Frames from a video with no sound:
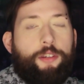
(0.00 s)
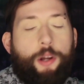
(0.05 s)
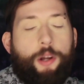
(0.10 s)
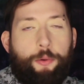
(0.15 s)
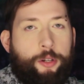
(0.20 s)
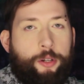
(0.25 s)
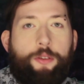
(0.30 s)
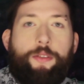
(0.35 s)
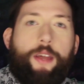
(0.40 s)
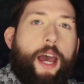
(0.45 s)

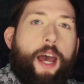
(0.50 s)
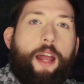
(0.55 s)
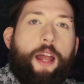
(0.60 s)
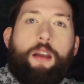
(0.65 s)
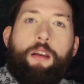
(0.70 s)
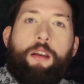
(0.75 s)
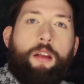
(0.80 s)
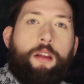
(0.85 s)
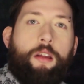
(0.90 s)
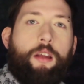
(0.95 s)
Don't do
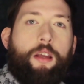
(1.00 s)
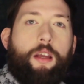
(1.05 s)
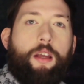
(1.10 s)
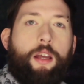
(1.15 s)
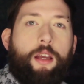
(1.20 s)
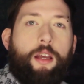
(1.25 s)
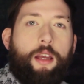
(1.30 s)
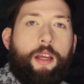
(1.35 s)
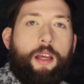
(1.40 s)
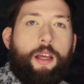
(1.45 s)

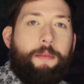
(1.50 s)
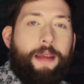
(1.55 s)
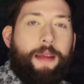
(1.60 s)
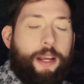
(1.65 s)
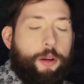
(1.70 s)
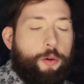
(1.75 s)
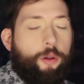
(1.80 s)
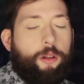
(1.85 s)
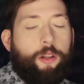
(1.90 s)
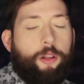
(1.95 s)
that. It
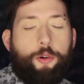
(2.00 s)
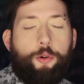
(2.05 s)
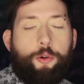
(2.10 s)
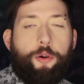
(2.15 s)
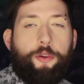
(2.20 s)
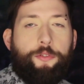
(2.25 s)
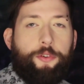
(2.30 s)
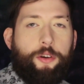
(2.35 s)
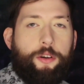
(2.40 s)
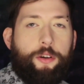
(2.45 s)
may look
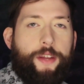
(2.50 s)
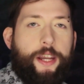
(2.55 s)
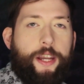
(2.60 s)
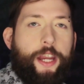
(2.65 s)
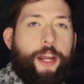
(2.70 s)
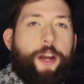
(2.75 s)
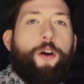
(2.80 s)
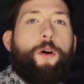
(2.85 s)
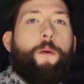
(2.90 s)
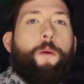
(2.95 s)
cool for a
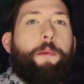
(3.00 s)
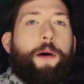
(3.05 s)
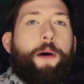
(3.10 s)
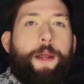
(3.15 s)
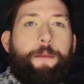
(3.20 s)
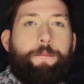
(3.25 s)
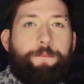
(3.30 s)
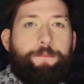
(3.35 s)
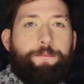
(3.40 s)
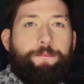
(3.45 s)
video,
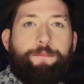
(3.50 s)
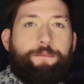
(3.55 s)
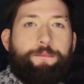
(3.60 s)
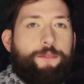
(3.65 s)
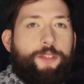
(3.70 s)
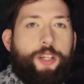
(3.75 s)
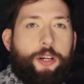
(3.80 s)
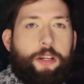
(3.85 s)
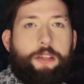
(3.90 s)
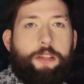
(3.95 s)
but
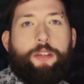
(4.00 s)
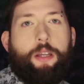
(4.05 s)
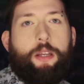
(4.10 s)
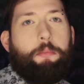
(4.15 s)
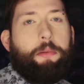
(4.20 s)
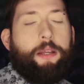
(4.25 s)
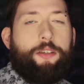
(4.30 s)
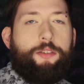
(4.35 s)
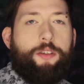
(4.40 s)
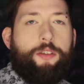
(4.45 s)

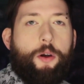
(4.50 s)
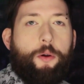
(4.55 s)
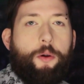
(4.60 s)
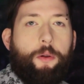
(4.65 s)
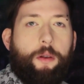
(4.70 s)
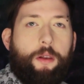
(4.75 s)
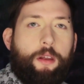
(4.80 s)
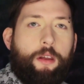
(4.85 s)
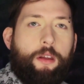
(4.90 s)
seriously, please don't.